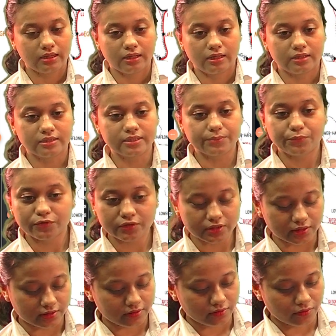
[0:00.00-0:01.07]
Dibrugarh.
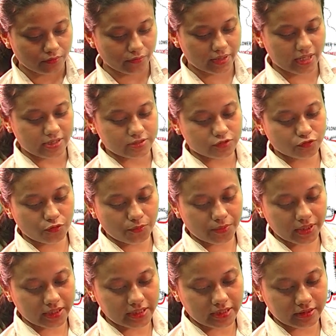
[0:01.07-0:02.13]
Okay, so but
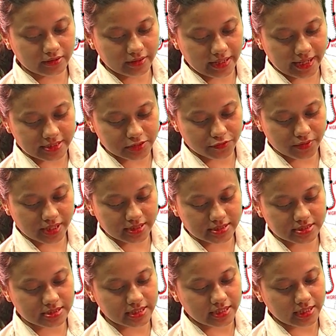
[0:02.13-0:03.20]
here, as you can
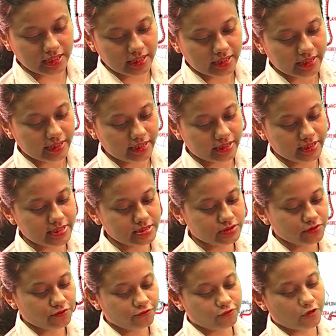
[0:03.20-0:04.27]
see, it is
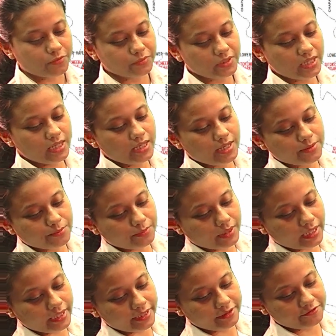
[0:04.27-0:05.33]
from the
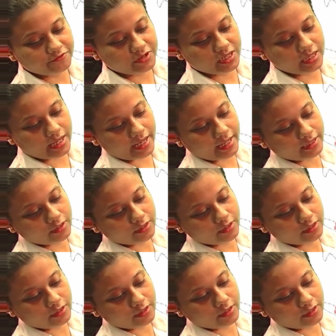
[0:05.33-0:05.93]
Bhairavi and